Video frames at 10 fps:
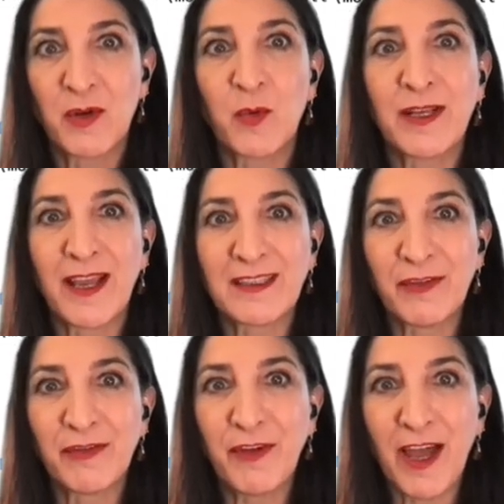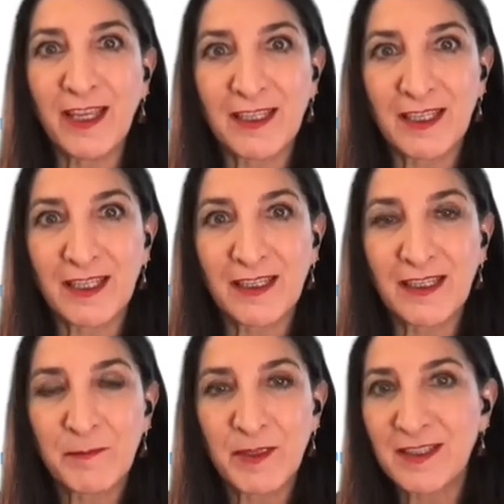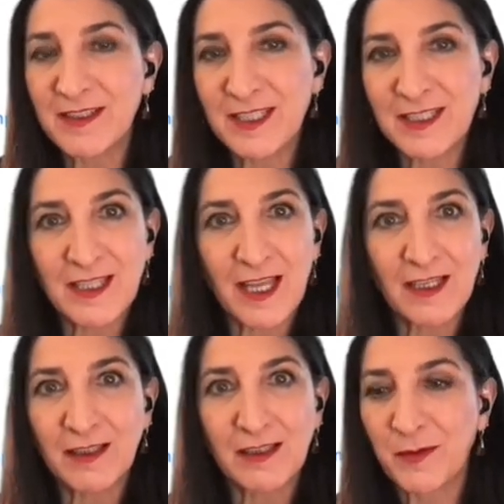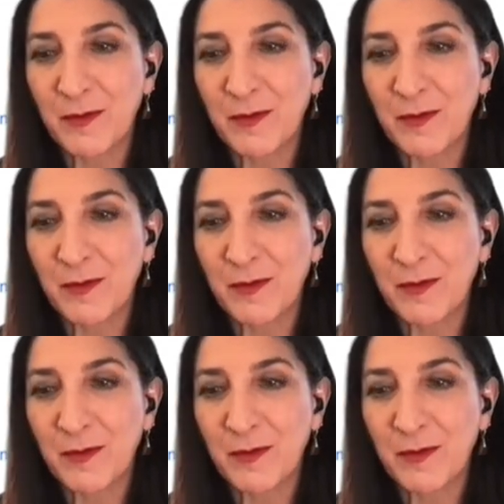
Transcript: When I define it, it's just like